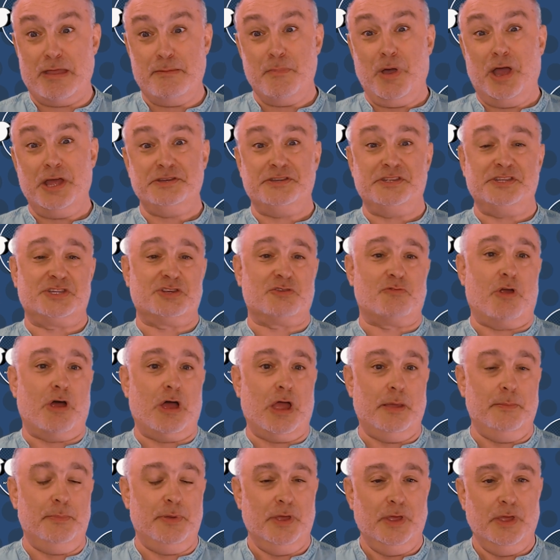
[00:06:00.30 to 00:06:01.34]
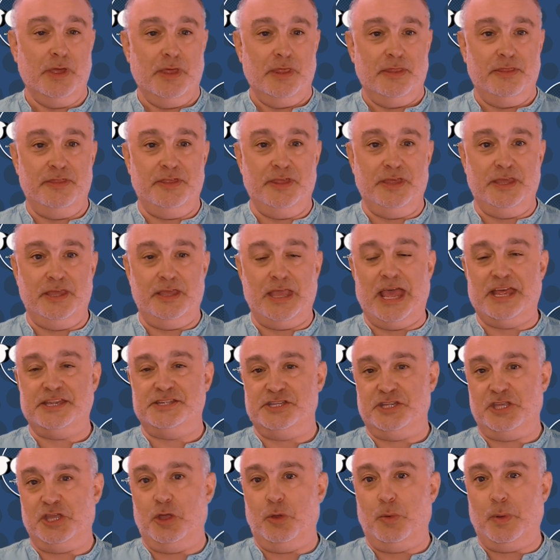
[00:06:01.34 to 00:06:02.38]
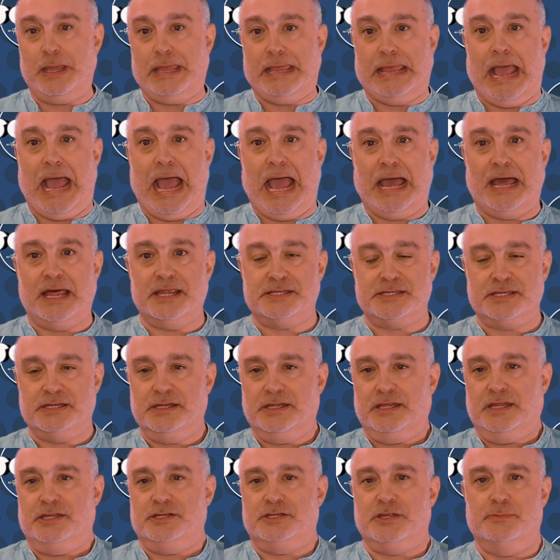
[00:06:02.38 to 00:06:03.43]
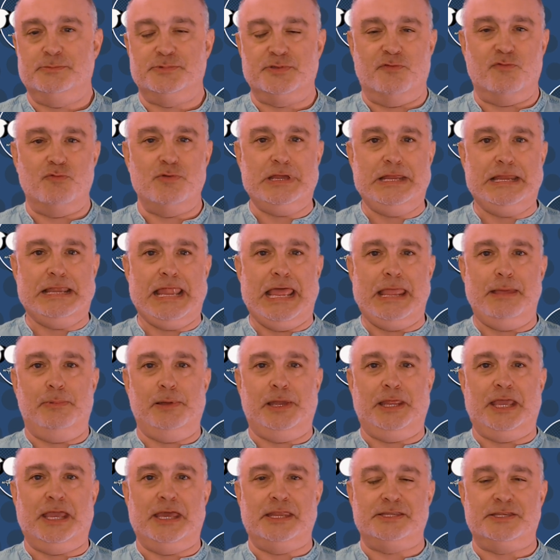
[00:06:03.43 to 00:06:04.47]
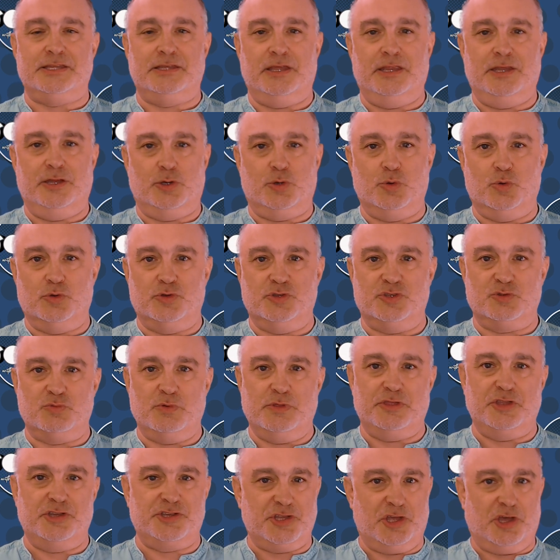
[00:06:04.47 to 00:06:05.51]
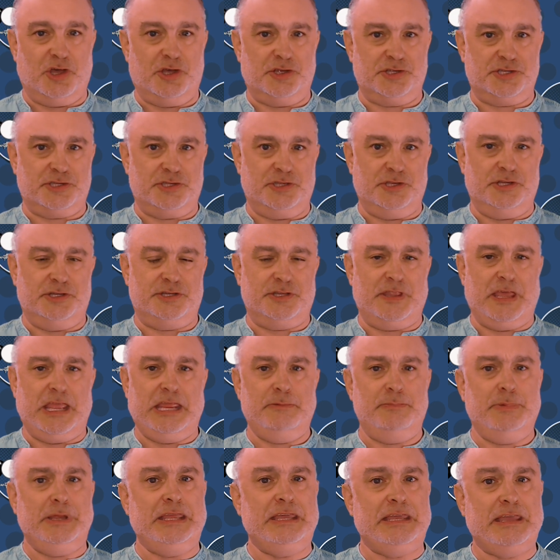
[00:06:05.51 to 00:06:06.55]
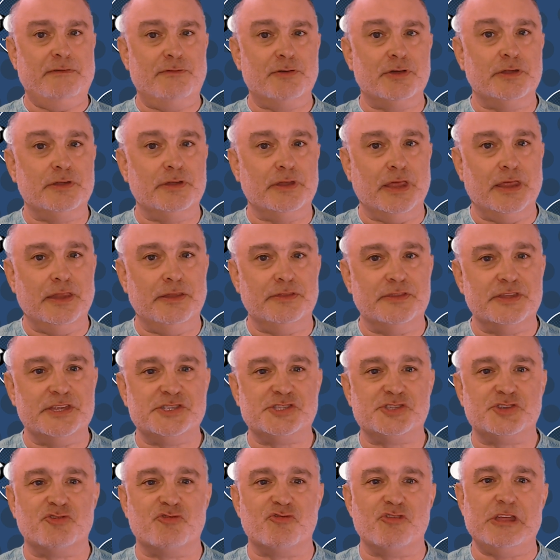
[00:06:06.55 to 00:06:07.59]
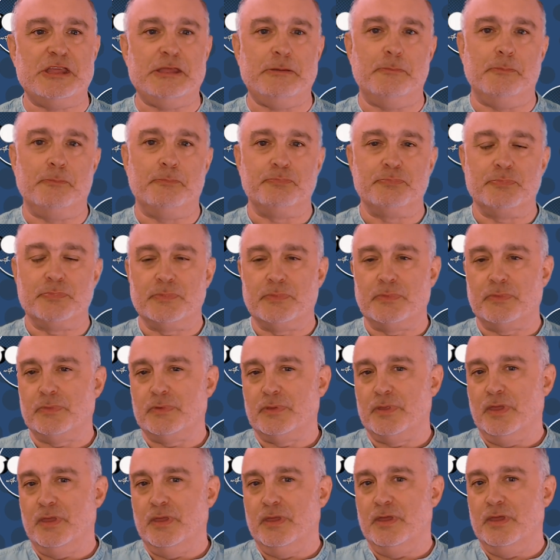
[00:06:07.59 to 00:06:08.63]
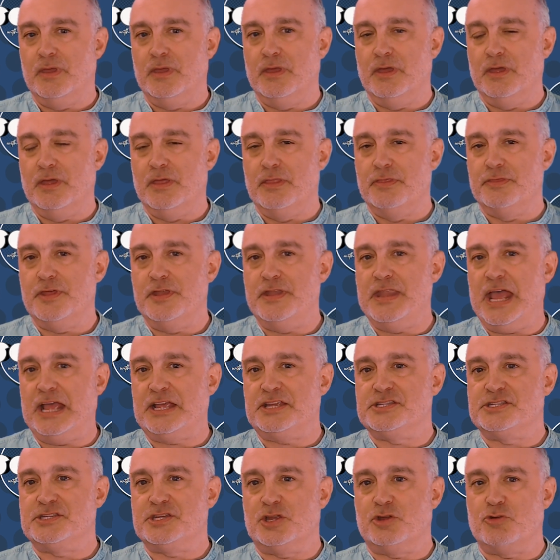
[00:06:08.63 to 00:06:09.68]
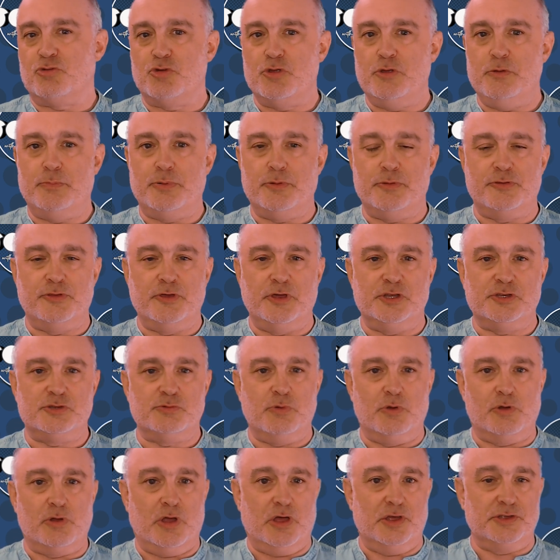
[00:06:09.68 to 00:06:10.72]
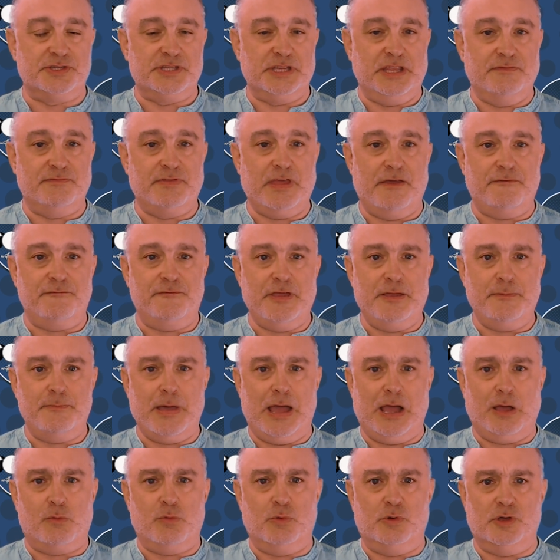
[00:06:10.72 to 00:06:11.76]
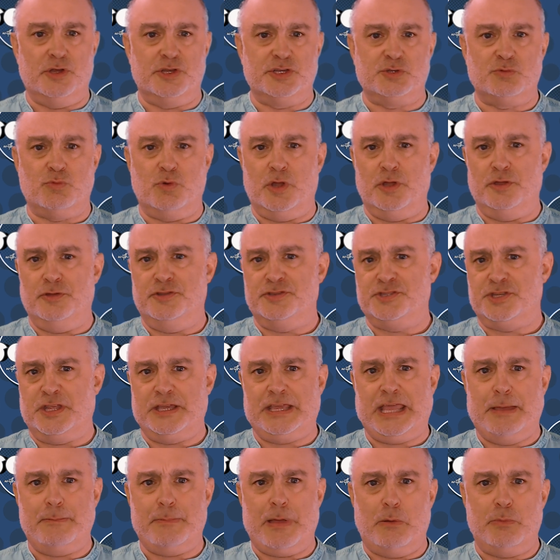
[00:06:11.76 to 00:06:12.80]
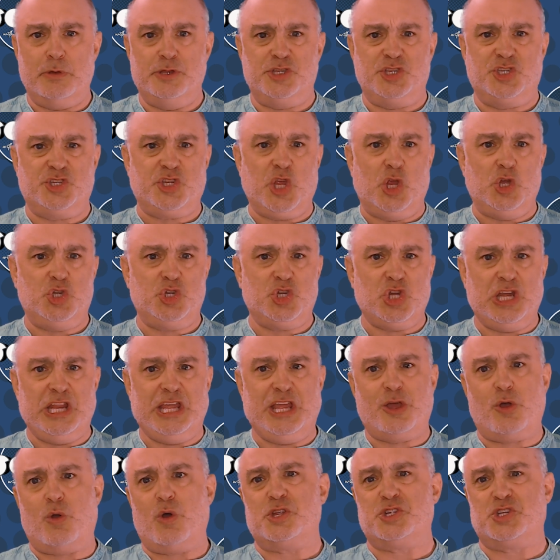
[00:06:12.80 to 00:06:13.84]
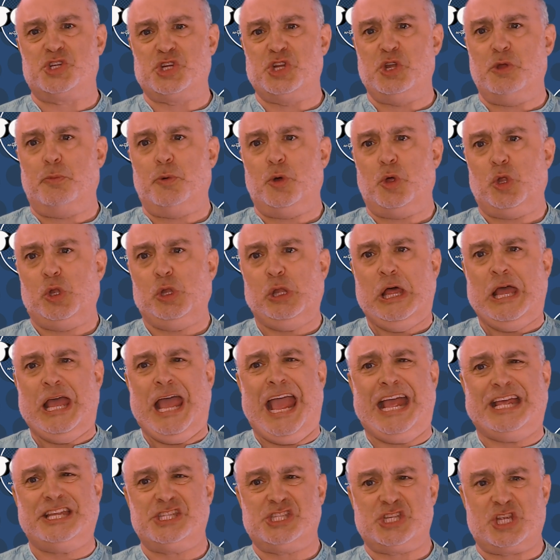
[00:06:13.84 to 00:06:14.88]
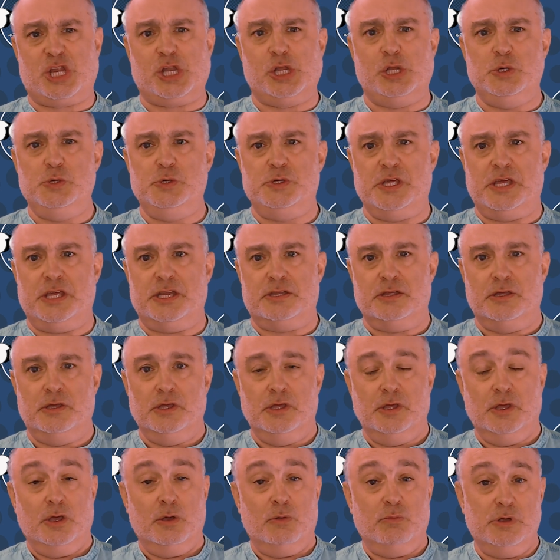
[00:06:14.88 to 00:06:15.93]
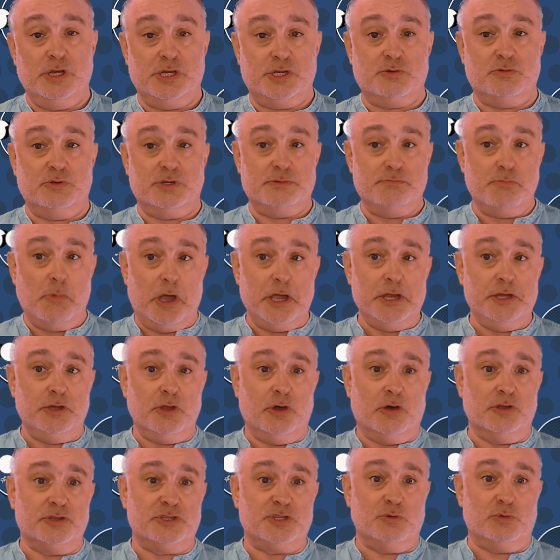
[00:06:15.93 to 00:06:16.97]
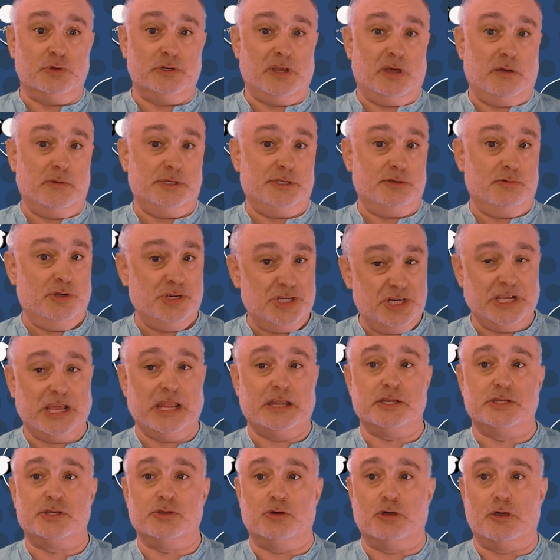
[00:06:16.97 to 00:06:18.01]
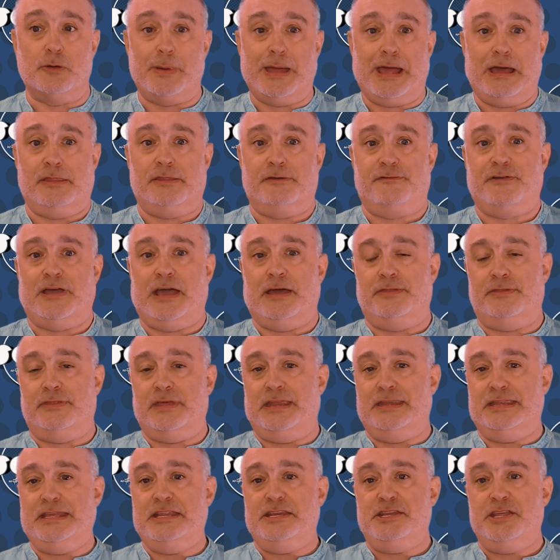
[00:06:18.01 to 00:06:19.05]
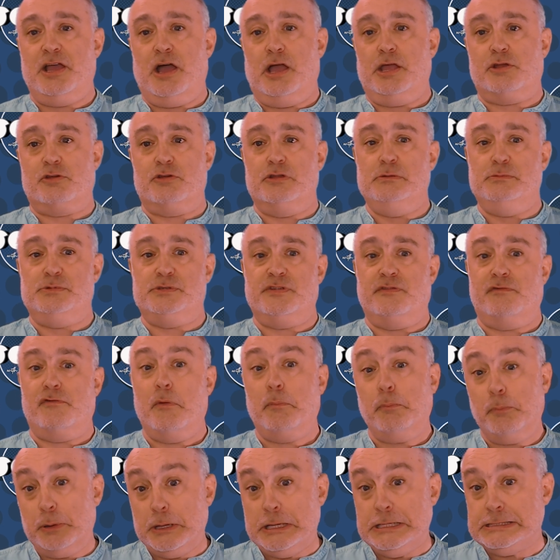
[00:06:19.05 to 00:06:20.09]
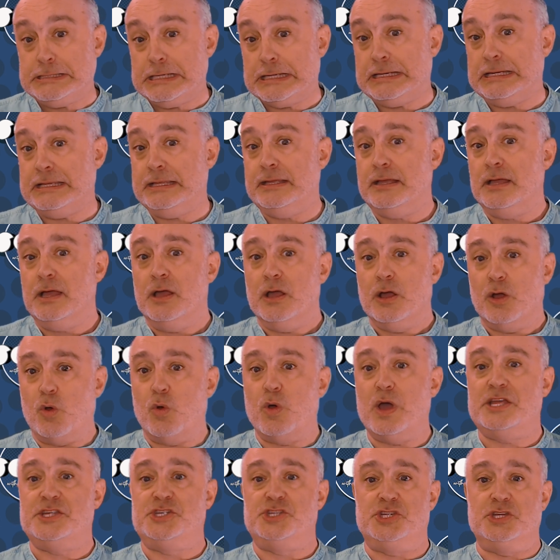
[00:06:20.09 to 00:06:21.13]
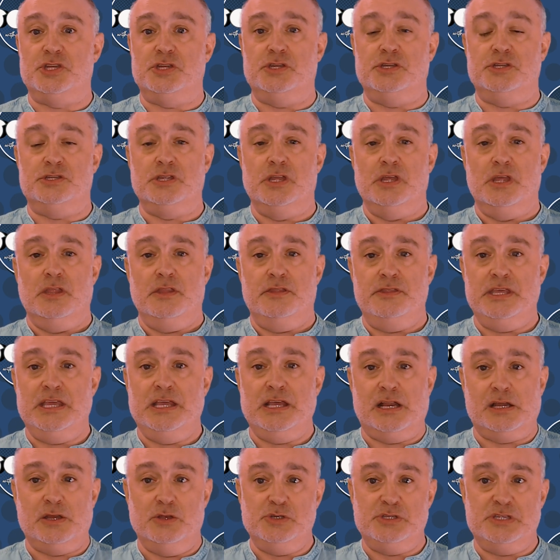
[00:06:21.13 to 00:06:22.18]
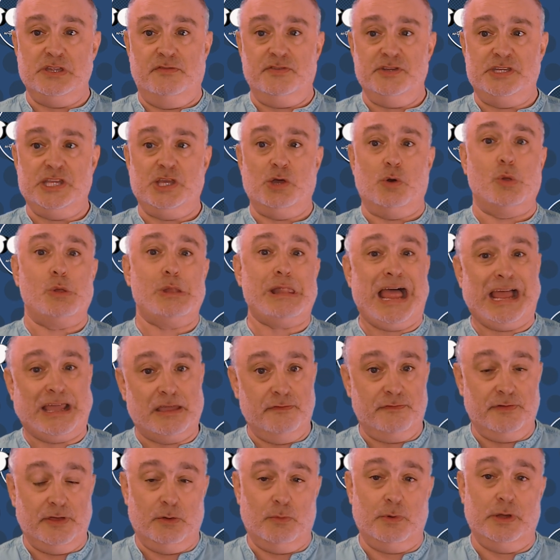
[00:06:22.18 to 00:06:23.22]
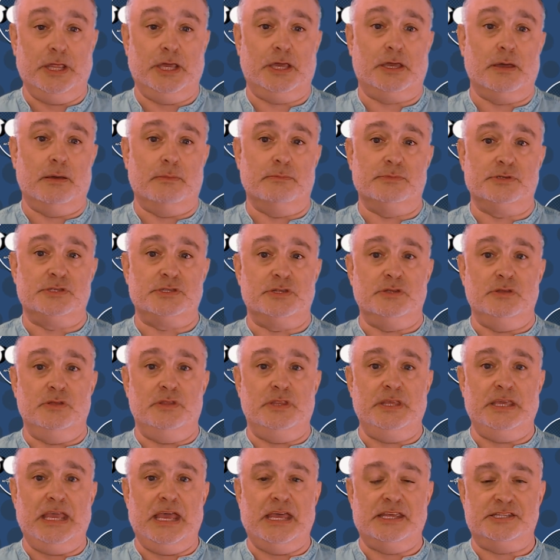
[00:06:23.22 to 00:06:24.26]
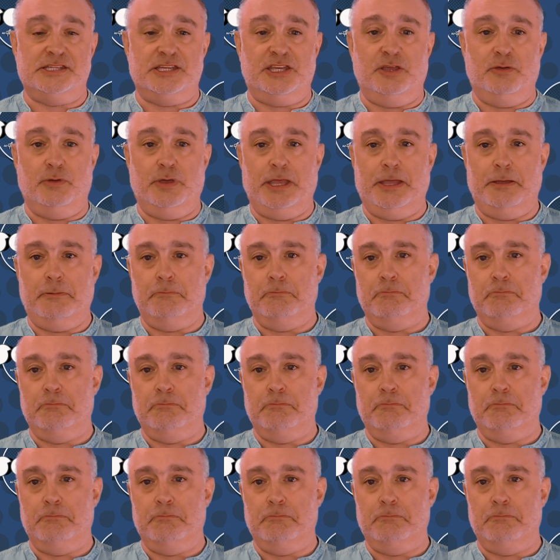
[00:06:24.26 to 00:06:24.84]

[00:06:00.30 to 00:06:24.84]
might describe the SQE as, in terms of relabelling it in accordance with the task that they had been given in this dream. The next group that were asked to give their feedback was ones that came back with socially questionable, excluded, which was my nod to what I was originally going to talk about, the fact that EDI groups have repeatedly questioned the inclusivity or lack of it when it comes to the SQE.